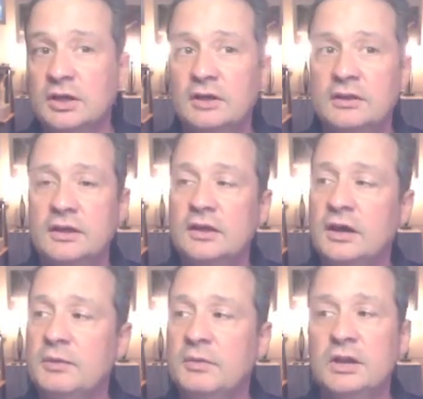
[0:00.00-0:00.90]
And then
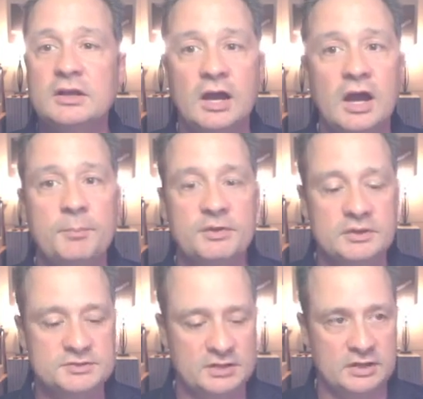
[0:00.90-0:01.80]
I made
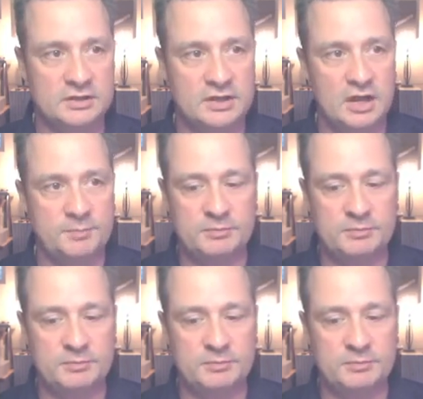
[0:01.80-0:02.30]
copies at the copy